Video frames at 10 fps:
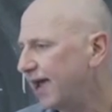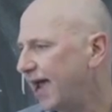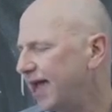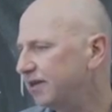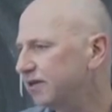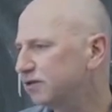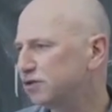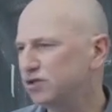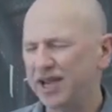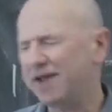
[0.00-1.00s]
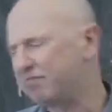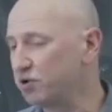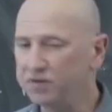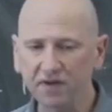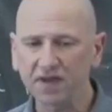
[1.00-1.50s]
and you can't
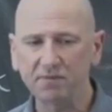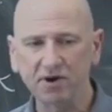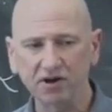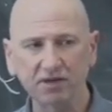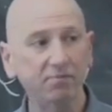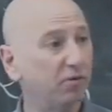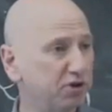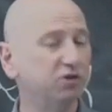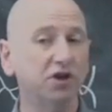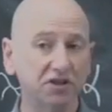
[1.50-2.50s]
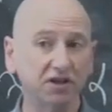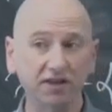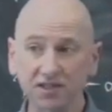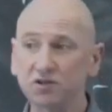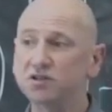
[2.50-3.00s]
prove anything about it, but when you look at the
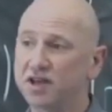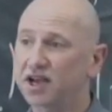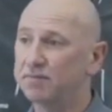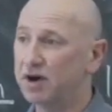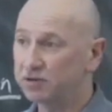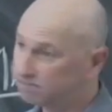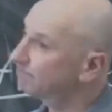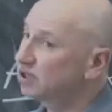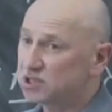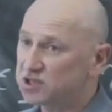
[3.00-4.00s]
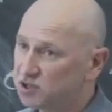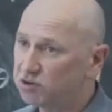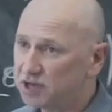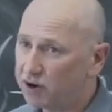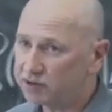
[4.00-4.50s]
clusters that come out, there's just
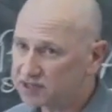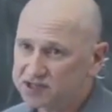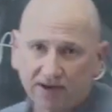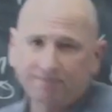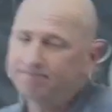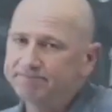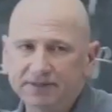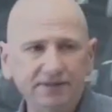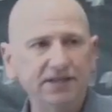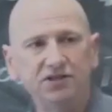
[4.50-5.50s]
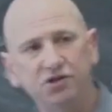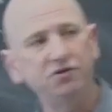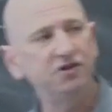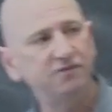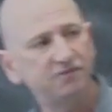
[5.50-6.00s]
no doubt in some
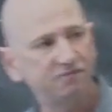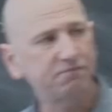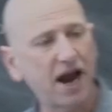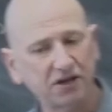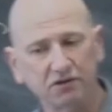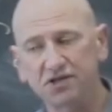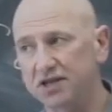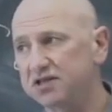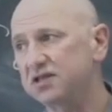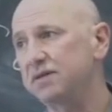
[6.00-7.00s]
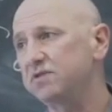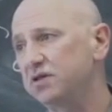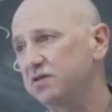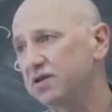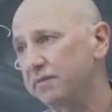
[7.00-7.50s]
intuitive, practical sense it seems
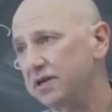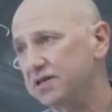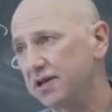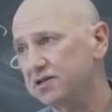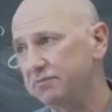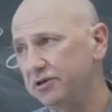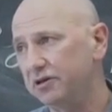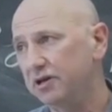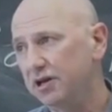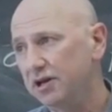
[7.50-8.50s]
to do something sensible.